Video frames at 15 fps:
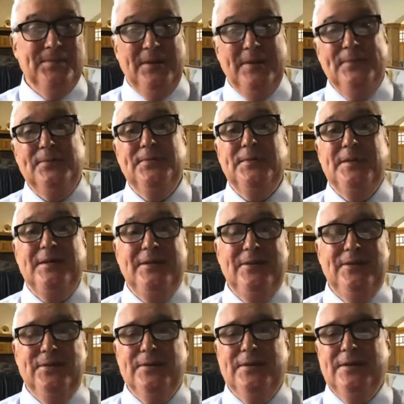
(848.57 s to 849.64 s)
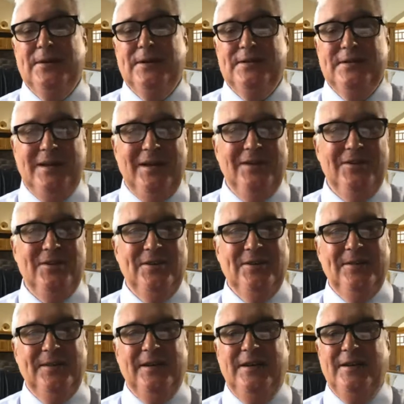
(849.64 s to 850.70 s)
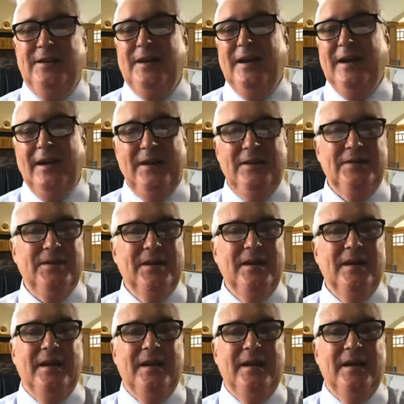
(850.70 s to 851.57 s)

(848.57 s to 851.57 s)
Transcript: people within the organisation and engage